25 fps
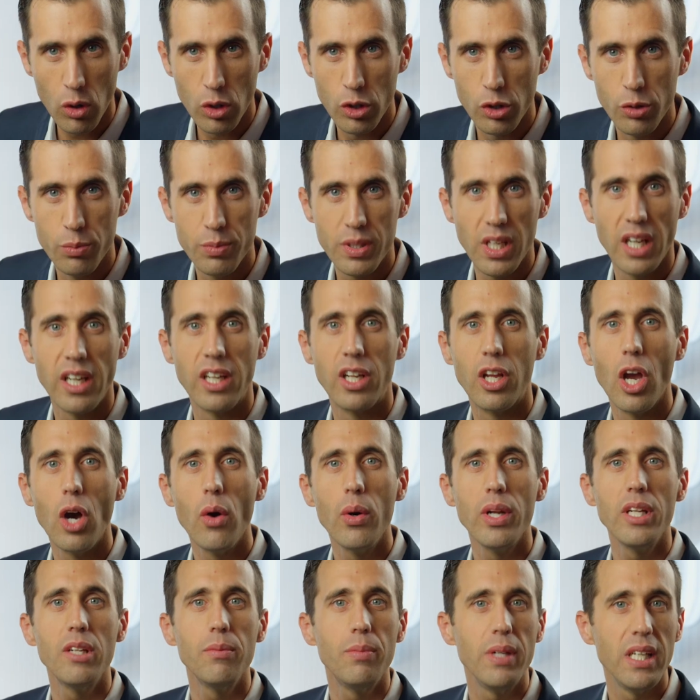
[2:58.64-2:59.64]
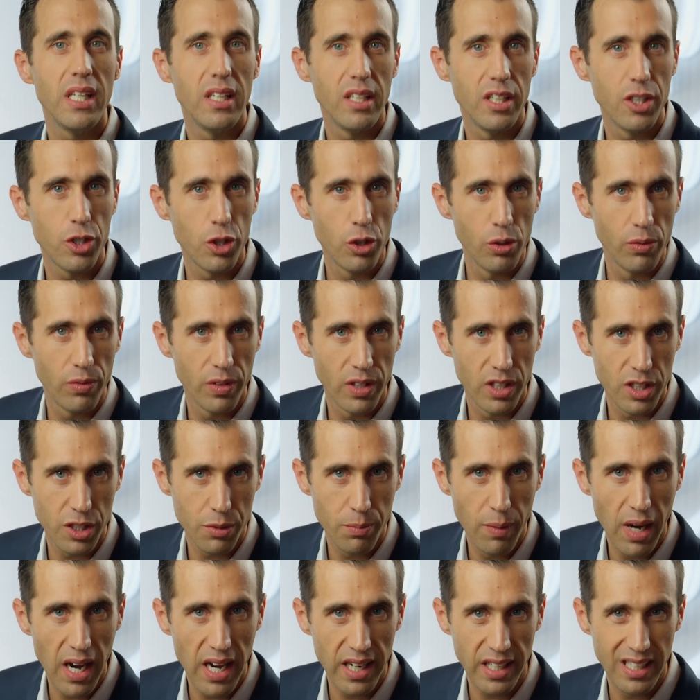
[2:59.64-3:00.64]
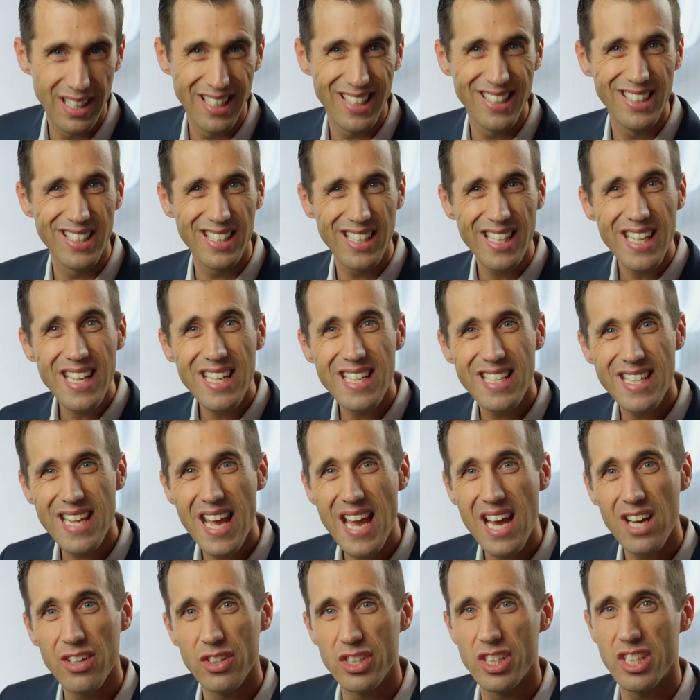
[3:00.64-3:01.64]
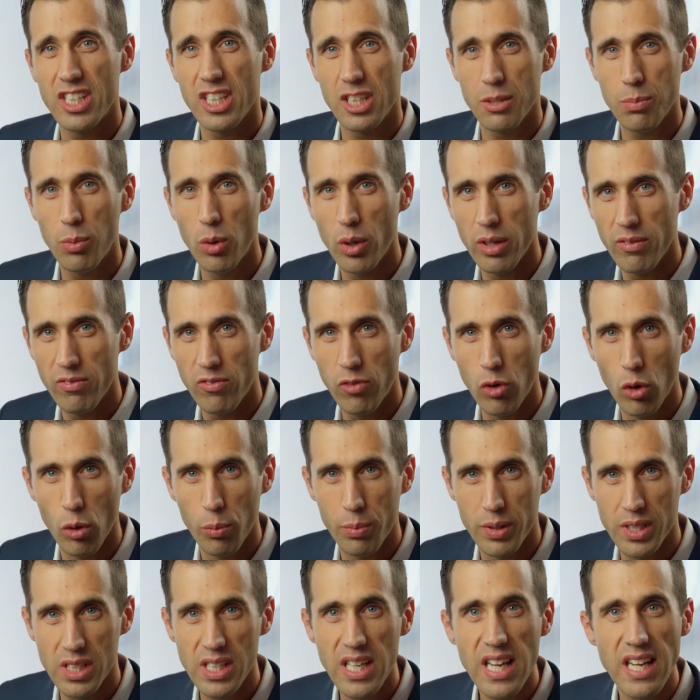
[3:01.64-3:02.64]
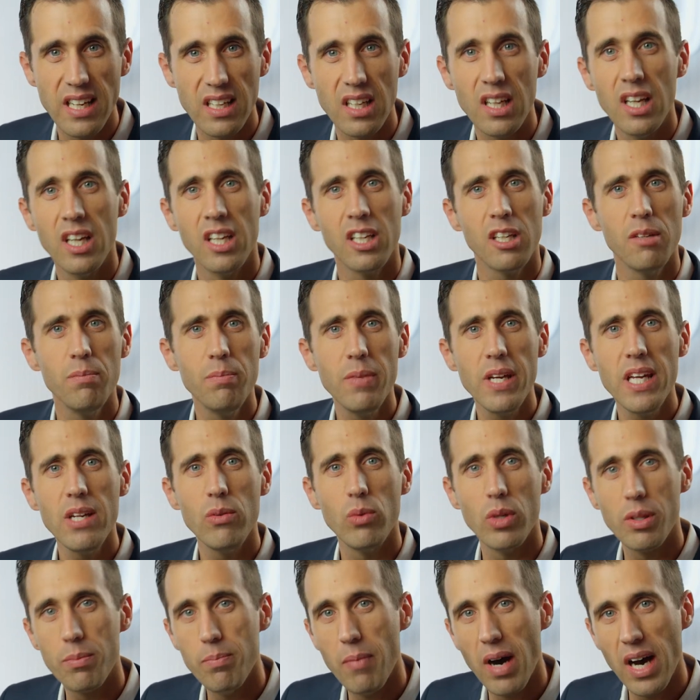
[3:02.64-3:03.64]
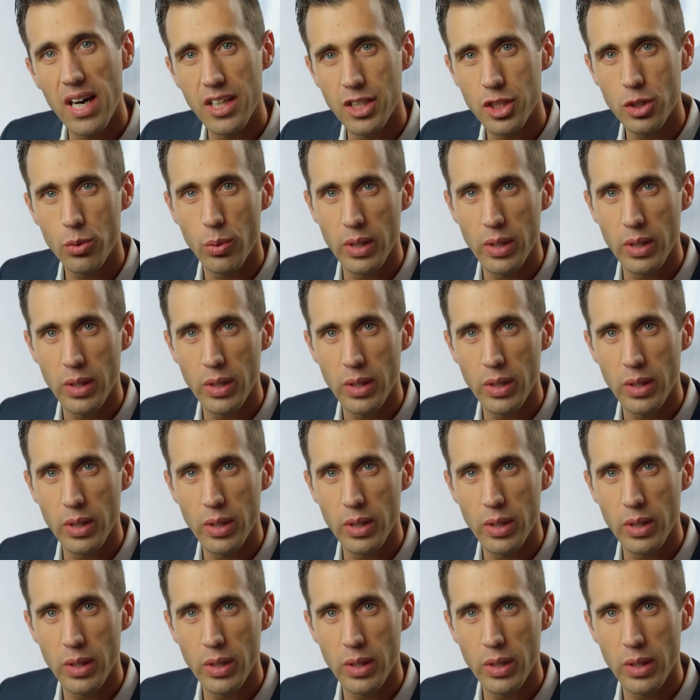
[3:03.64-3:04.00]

volumes are going to be an issue for this market, as they're down 6.4% compared with March